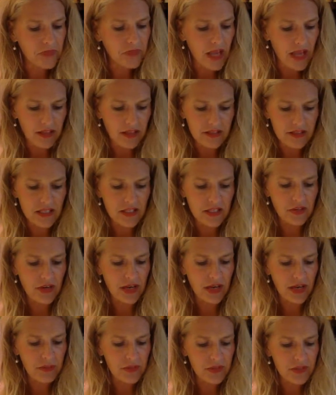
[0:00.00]
Alexander
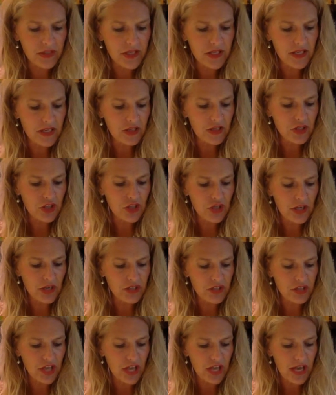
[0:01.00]
Hamilton, John
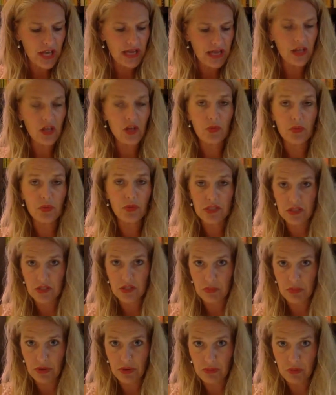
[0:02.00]
Jay, who was a
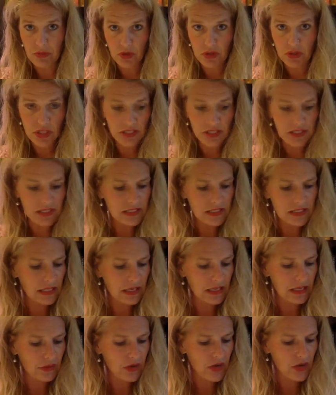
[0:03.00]
Supreme Court Justice
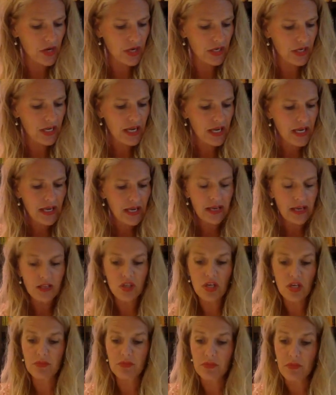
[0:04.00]
later on, and
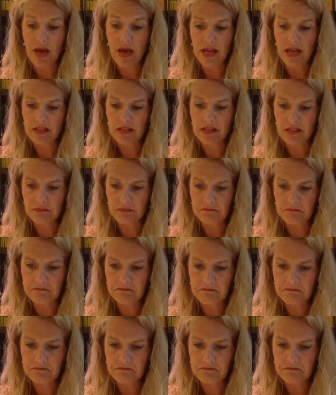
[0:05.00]
James Madison.